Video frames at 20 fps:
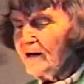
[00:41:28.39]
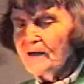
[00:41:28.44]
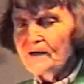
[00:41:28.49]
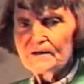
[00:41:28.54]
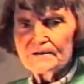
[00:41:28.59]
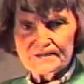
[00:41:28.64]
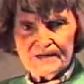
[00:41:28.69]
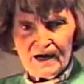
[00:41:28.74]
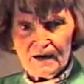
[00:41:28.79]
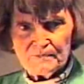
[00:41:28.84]

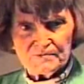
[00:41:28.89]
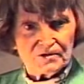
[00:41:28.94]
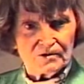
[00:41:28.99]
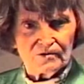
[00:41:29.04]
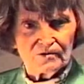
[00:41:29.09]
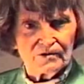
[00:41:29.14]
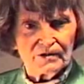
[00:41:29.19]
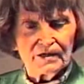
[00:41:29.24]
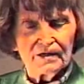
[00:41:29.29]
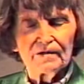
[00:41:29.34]
is
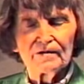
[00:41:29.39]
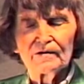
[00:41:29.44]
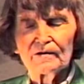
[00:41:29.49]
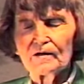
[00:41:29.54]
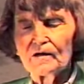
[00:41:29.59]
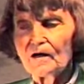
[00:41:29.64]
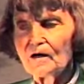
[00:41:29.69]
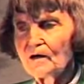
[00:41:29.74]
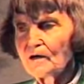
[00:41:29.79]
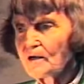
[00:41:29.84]
absolutely,
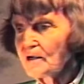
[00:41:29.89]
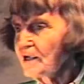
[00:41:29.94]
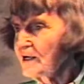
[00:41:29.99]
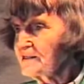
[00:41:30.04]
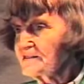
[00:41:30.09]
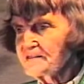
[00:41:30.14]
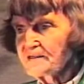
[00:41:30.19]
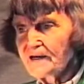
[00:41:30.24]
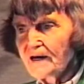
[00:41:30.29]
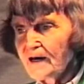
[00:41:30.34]

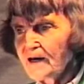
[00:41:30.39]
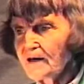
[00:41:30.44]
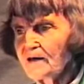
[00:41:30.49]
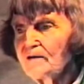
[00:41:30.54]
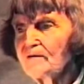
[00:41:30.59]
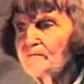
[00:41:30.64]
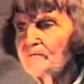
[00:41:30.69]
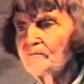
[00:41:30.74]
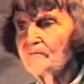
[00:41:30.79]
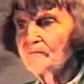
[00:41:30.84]
let's
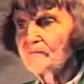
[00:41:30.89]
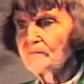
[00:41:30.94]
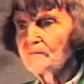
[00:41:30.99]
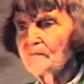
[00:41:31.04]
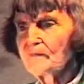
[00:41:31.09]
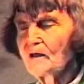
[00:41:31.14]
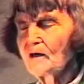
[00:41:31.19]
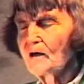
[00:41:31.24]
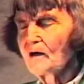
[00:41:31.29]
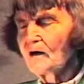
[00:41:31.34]
say,
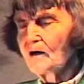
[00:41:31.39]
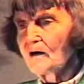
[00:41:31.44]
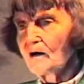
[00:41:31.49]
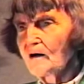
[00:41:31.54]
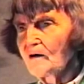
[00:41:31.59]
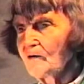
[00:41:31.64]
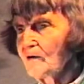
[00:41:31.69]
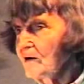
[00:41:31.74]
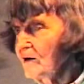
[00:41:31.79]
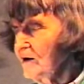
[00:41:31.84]

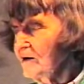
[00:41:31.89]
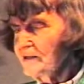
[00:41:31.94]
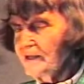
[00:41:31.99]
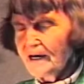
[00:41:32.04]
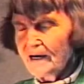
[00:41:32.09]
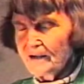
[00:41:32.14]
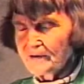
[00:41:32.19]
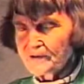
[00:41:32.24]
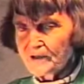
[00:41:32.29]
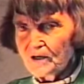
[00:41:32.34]
uh,
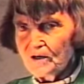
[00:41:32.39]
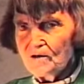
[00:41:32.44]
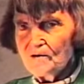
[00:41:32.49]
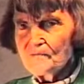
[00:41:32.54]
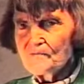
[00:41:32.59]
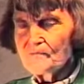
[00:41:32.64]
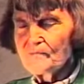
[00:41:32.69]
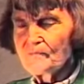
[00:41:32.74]
unhealthy.